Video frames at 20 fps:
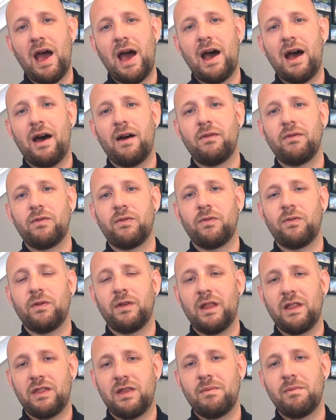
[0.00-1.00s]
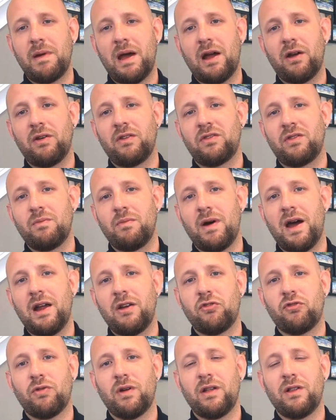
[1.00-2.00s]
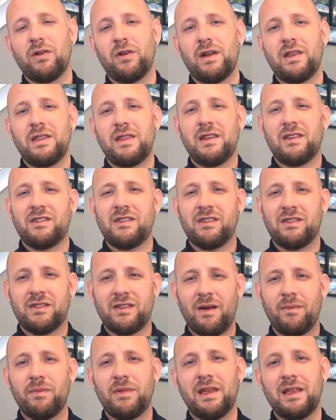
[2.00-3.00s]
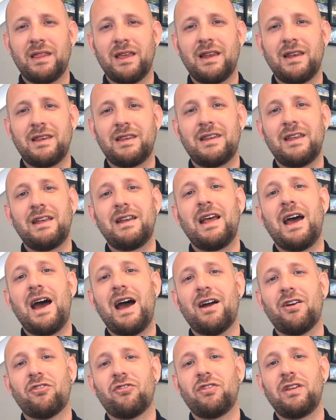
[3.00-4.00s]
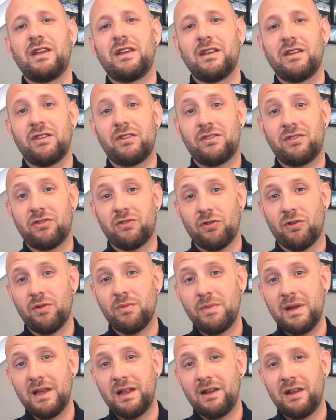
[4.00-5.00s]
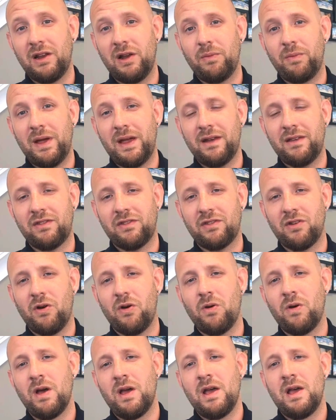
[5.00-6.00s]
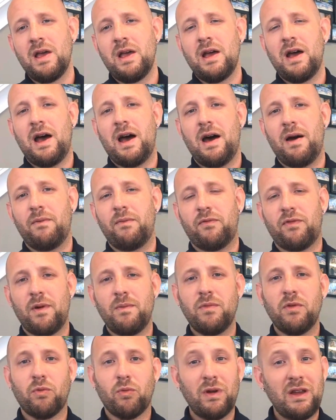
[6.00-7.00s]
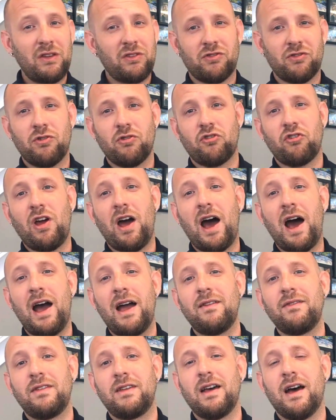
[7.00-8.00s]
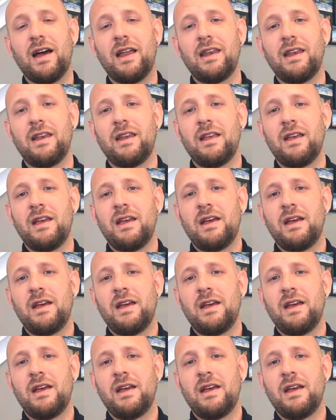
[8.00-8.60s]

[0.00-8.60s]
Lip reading: have lithium batteries in my trailer, and this is something that did actually concern me a little bit. So from the research I've done,